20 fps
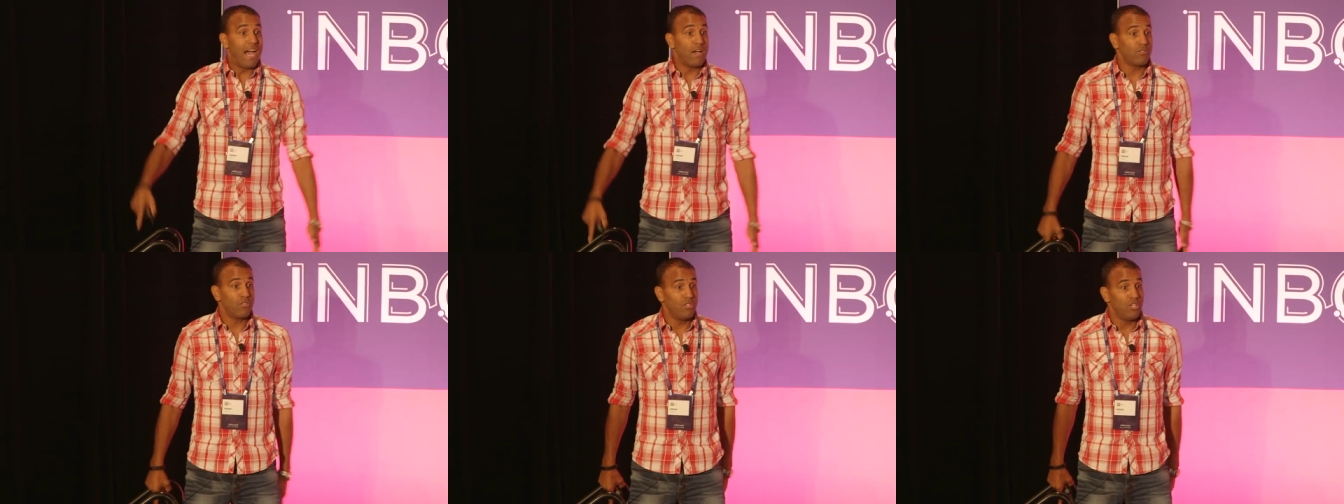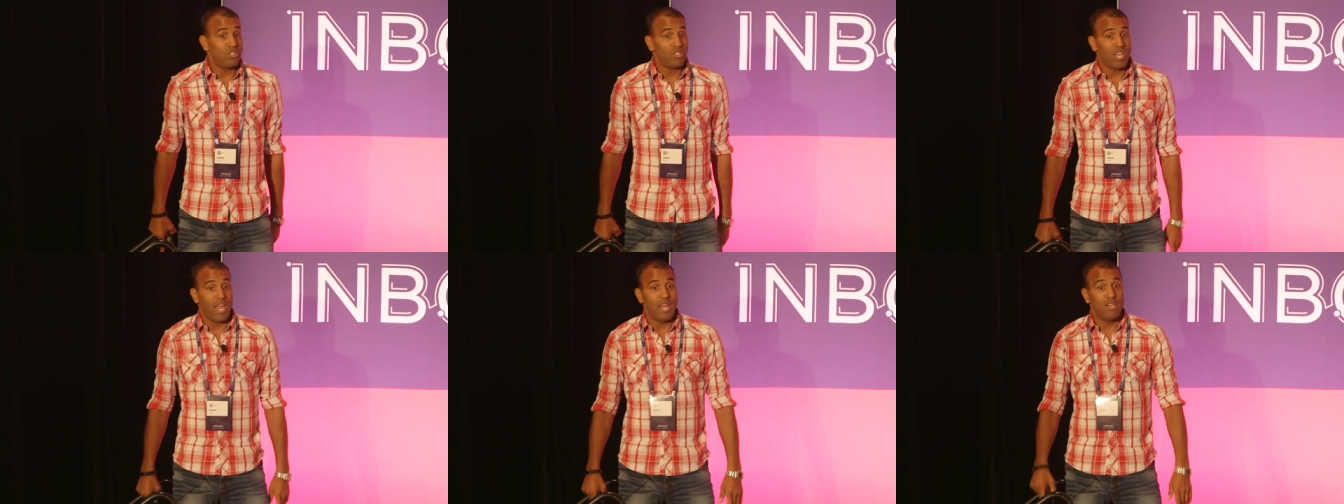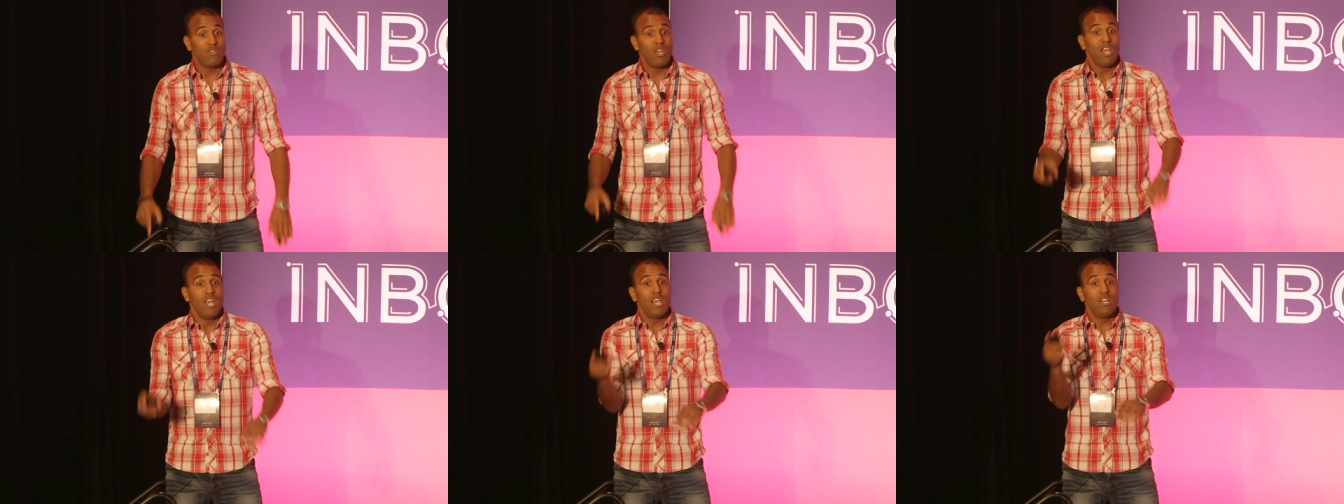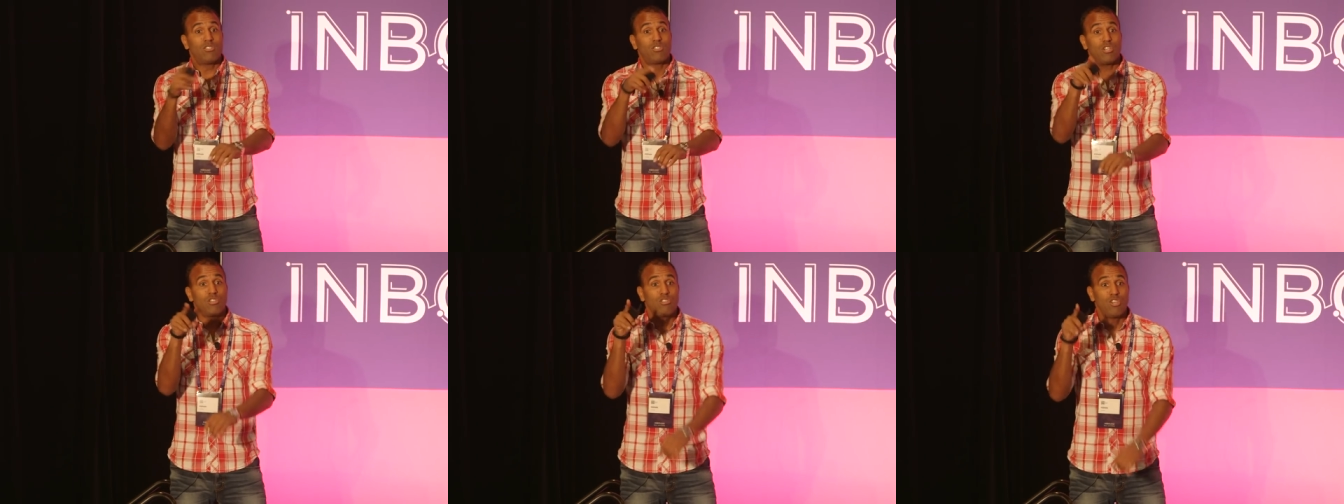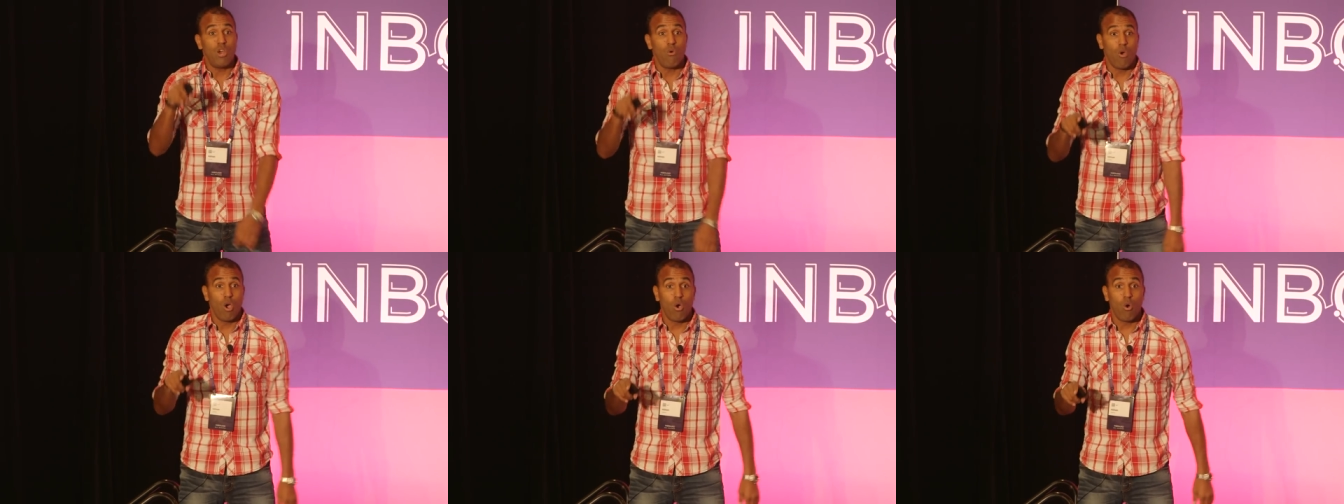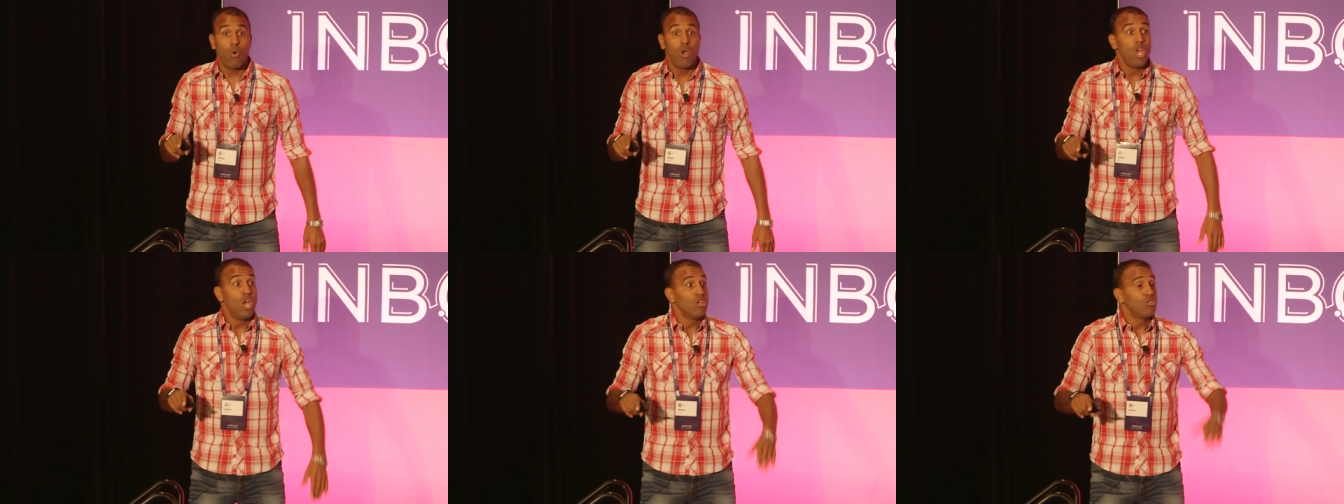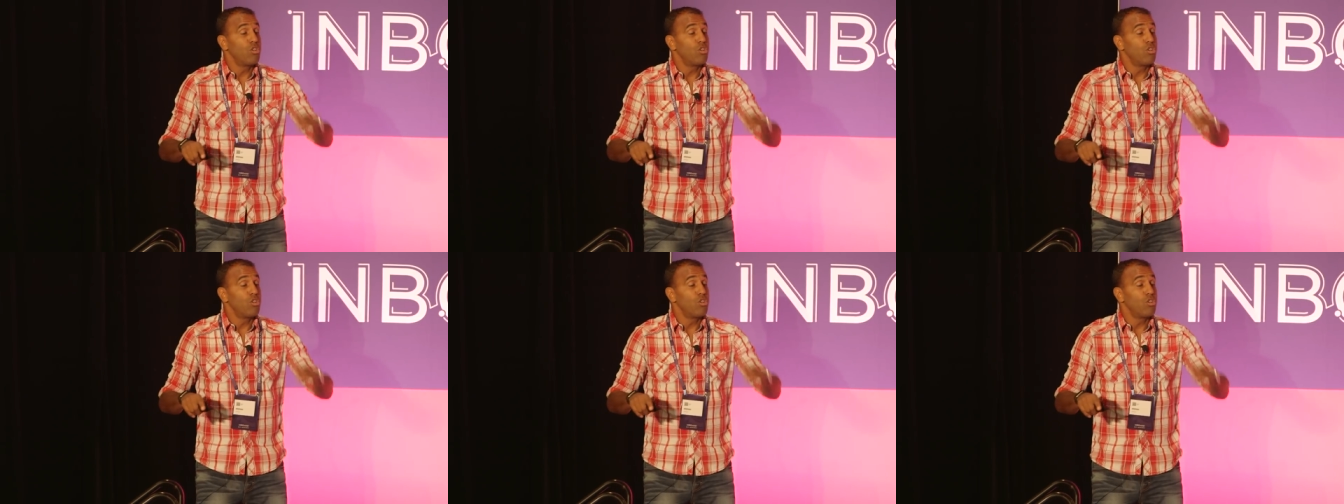thousand in this case is to zero.